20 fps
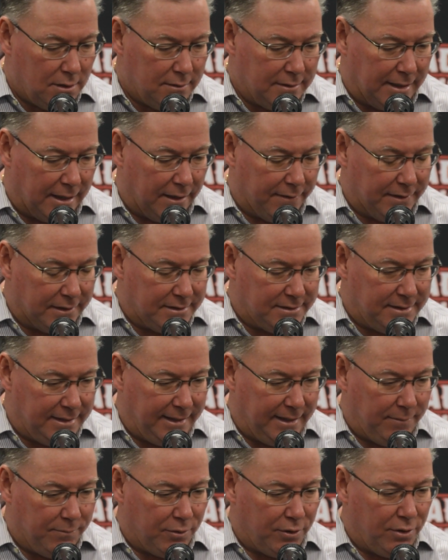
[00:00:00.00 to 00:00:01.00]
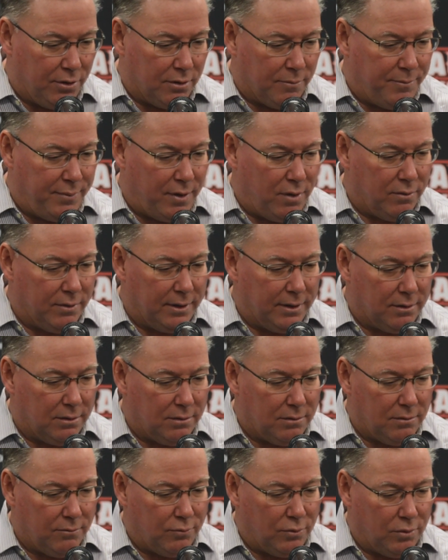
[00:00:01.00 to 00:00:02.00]
other team or your opponent
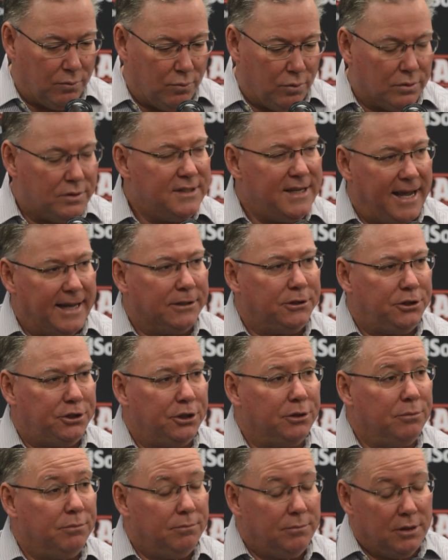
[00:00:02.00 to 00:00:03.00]
will test you.